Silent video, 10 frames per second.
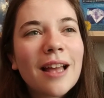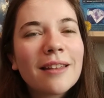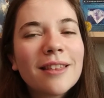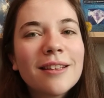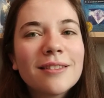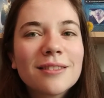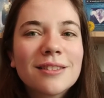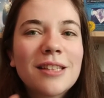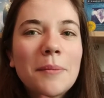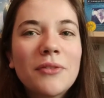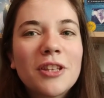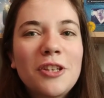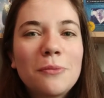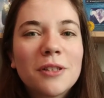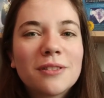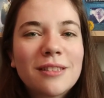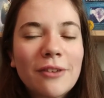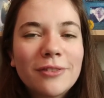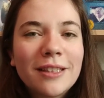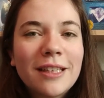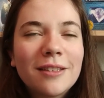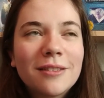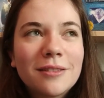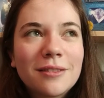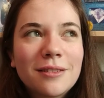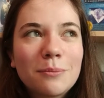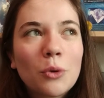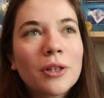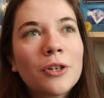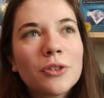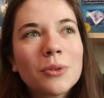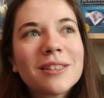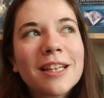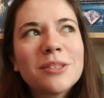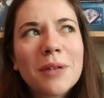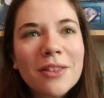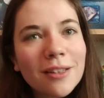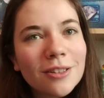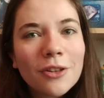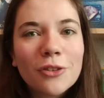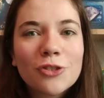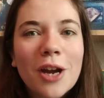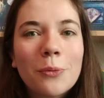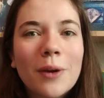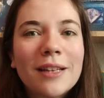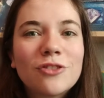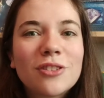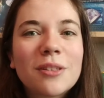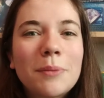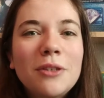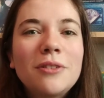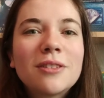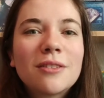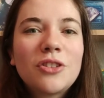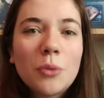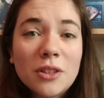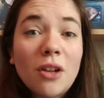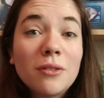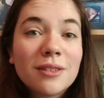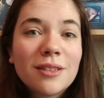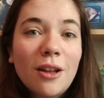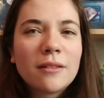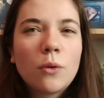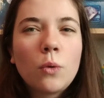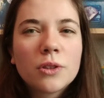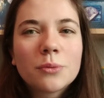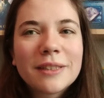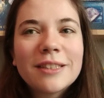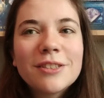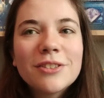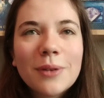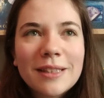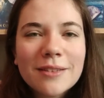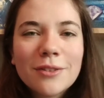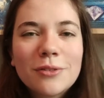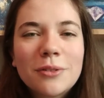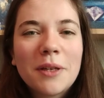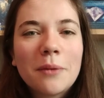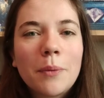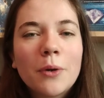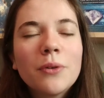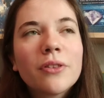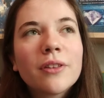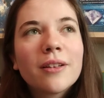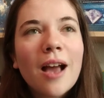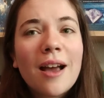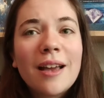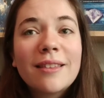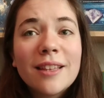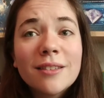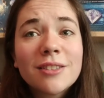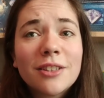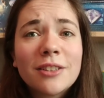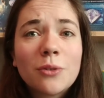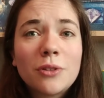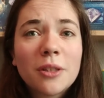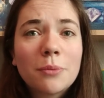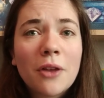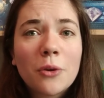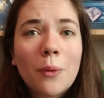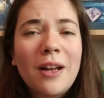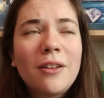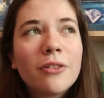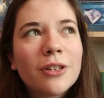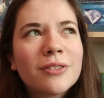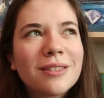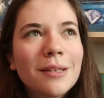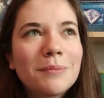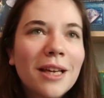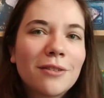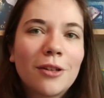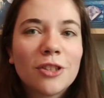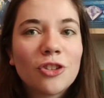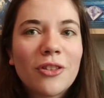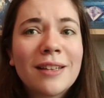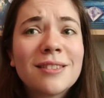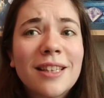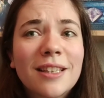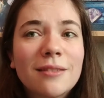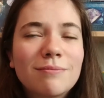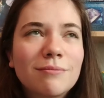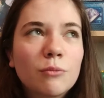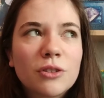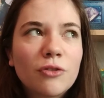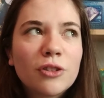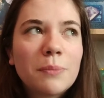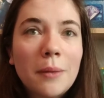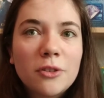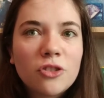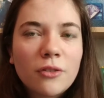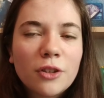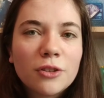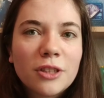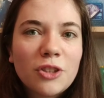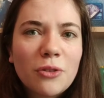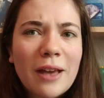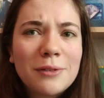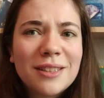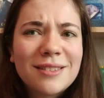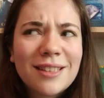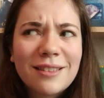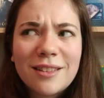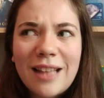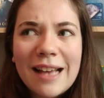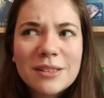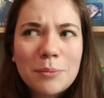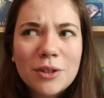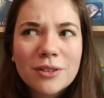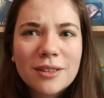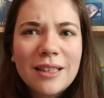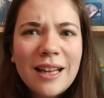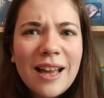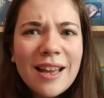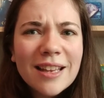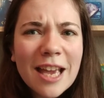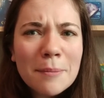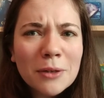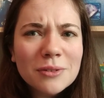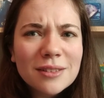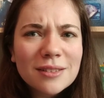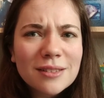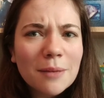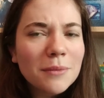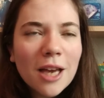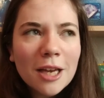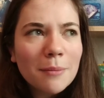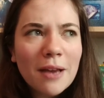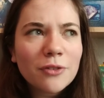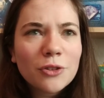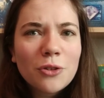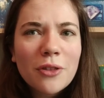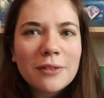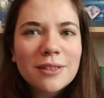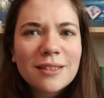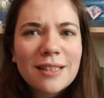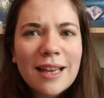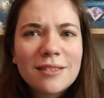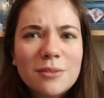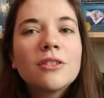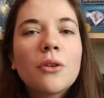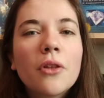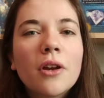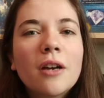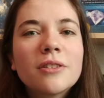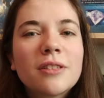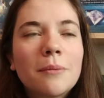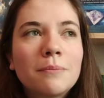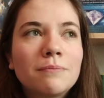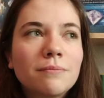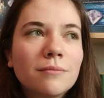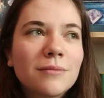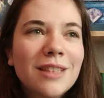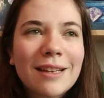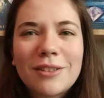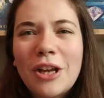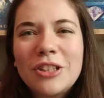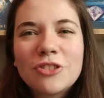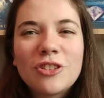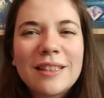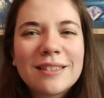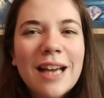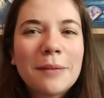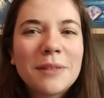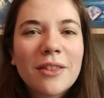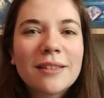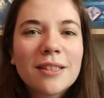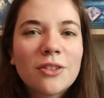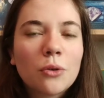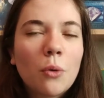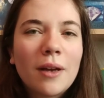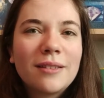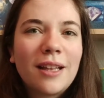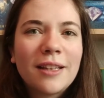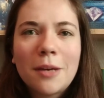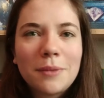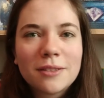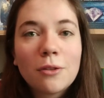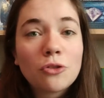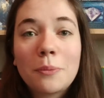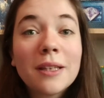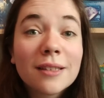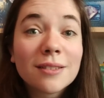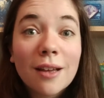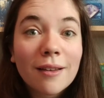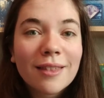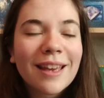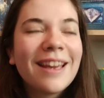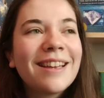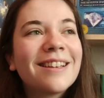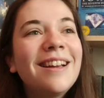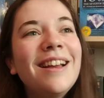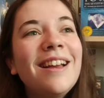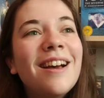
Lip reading: I think some of the humor is definitely more geared towards kids, but I think a lot of the dry wit just appeals to adults and older readers, so I like that bit of both. I think the series holds up rather well. There's some technology things, like it was first published in the early 2000s, and the last book came out sometime after 2010. So there are some technology and timely things that don't quite line up, like social media is not a thing.